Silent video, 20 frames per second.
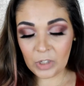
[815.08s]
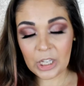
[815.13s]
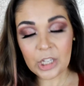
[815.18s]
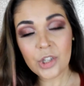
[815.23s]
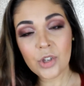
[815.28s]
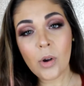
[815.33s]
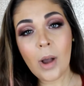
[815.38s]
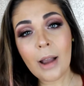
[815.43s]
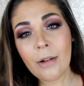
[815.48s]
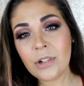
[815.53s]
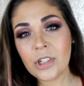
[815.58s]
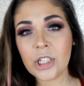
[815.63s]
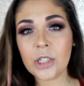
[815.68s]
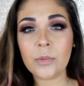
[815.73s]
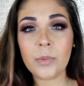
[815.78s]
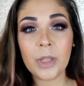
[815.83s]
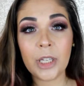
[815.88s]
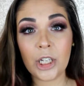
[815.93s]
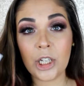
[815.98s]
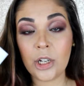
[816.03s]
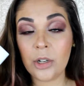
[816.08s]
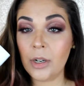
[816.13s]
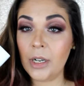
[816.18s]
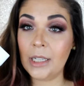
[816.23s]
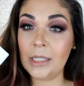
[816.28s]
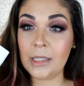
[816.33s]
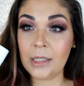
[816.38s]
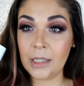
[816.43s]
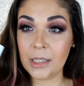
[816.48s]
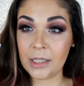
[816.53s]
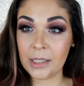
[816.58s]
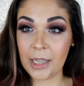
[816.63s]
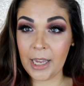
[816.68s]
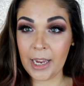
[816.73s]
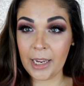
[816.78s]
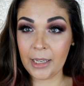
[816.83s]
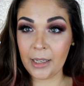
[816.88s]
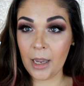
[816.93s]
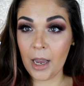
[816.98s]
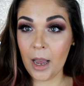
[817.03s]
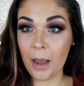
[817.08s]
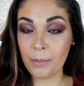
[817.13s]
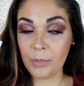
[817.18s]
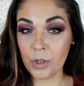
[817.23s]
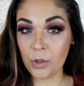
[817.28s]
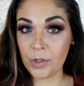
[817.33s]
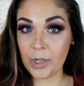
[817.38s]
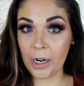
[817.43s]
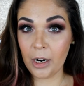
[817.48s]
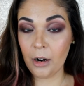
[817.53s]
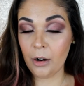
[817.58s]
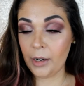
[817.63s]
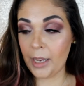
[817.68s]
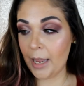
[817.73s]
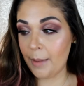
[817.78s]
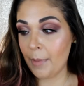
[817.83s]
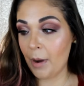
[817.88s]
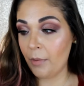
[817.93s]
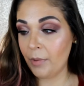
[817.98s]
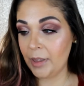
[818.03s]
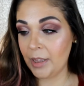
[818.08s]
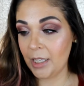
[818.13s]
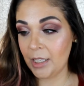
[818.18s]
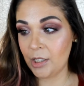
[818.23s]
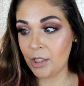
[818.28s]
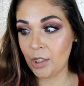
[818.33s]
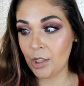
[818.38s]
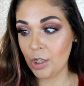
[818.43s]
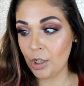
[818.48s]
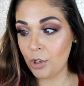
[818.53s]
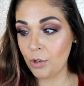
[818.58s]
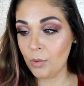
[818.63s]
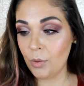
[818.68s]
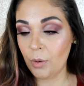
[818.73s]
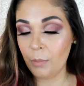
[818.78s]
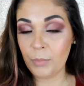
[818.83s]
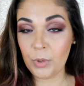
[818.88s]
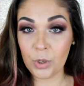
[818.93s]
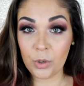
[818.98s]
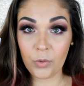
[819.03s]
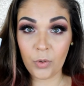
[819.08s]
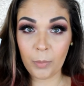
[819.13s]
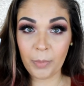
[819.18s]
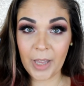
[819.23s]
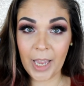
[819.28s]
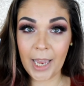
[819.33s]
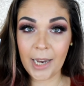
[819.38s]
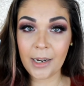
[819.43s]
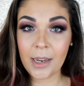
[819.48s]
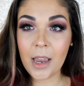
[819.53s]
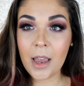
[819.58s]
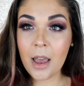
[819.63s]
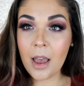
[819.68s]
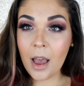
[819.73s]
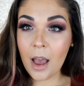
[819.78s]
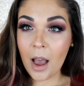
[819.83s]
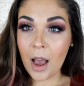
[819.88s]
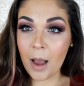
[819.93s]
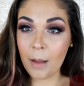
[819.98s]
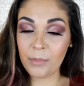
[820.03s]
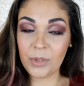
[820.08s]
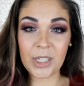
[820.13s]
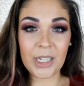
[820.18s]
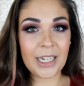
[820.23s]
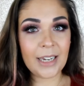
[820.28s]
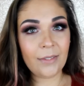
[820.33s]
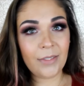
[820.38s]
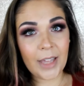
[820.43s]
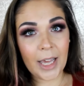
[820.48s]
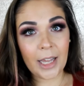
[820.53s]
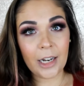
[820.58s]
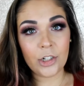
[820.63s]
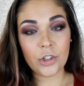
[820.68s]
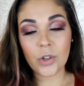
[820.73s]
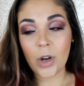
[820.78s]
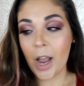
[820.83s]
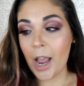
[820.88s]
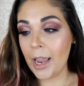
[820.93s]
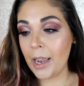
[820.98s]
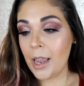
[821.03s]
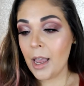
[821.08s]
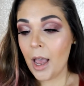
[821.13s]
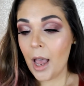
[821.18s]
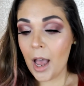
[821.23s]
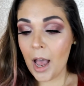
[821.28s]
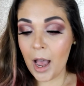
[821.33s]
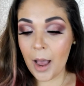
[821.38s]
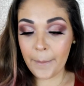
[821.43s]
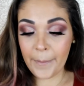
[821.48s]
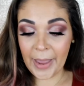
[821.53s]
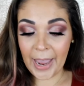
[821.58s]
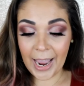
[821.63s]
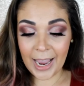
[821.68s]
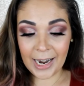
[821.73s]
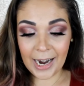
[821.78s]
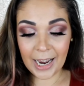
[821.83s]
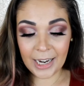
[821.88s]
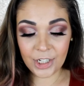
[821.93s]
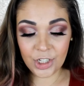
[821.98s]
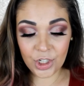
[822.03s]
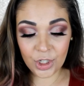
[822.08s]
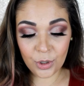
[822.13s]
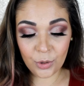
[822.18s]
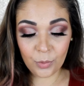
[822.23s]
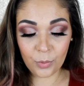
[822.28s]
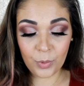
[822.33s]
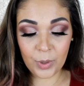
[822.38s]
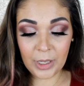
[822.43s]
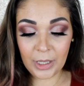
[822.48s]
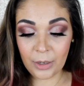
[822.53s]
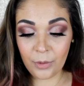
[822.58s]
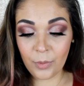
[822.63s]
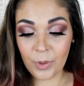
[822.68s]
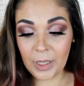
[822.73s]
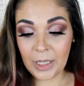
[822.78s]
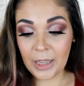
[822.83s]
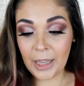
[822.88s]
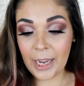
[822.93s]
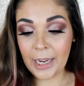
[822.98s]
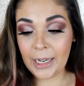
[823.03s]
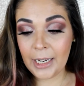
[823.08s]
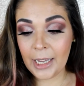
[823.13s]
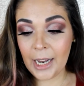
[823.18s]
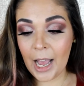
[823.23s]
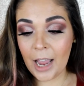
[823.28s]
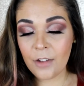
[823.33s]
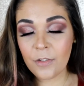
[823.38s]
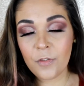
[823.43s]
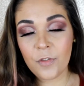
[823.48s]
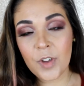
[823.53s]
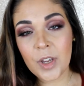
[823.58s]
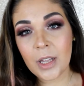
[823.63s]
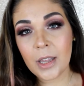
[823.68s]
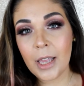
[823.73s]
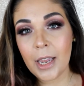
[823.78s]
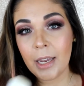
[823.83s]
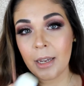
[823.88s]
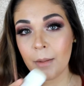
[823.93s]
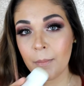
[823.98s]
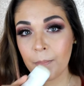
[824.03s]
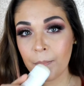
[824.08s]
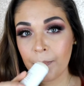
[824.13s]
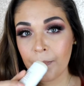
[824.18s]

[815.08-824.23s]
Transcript: So I was just really curious, since they um, doTERRA came out with this new Beautiful blend, um, to give that a try. Um, and I do really, really like it. I feel like